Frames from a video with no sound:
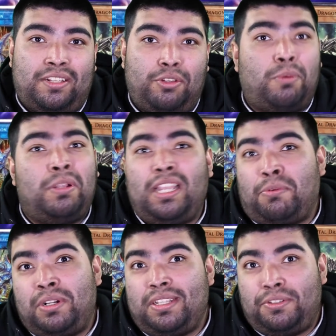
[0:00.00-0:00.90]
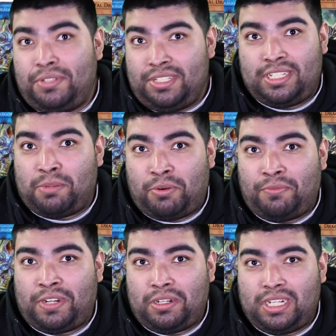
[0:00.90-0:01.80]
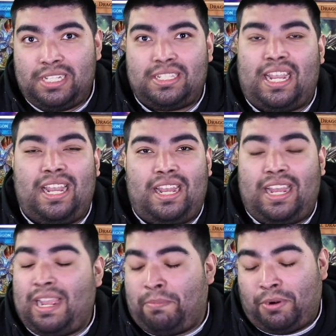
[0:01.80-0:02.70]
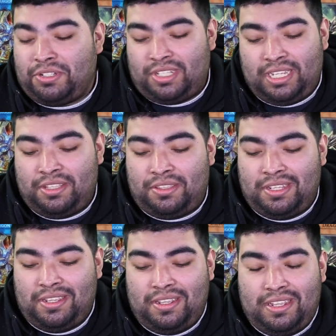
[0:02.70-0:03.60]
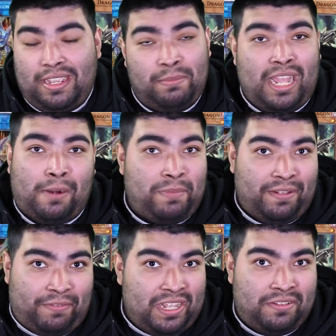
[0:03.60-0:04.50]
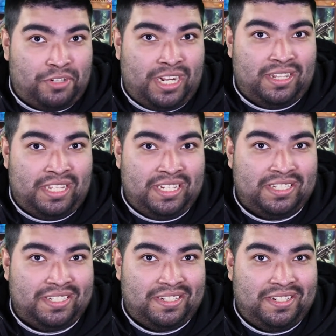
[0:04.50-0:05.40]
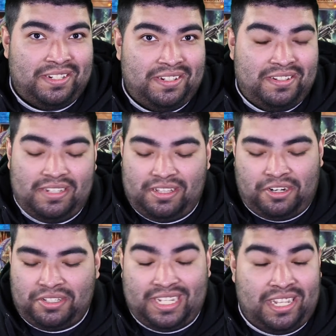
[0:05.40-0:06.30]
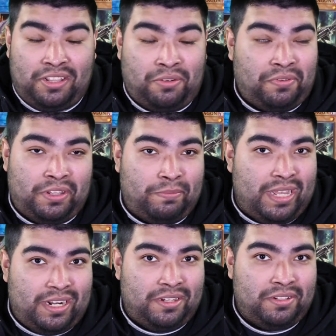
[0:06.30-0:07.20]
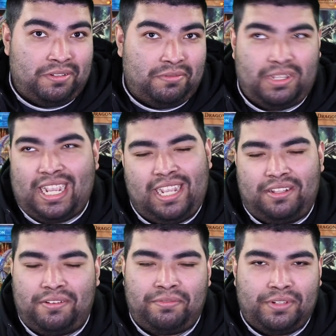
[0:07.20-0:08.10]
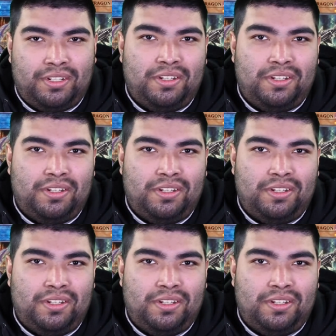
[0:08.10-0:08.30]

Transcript: Normally I wouldn't do this deck profile because I personally am not a big fan of Dragon Links. They're taking over the meta, kind of.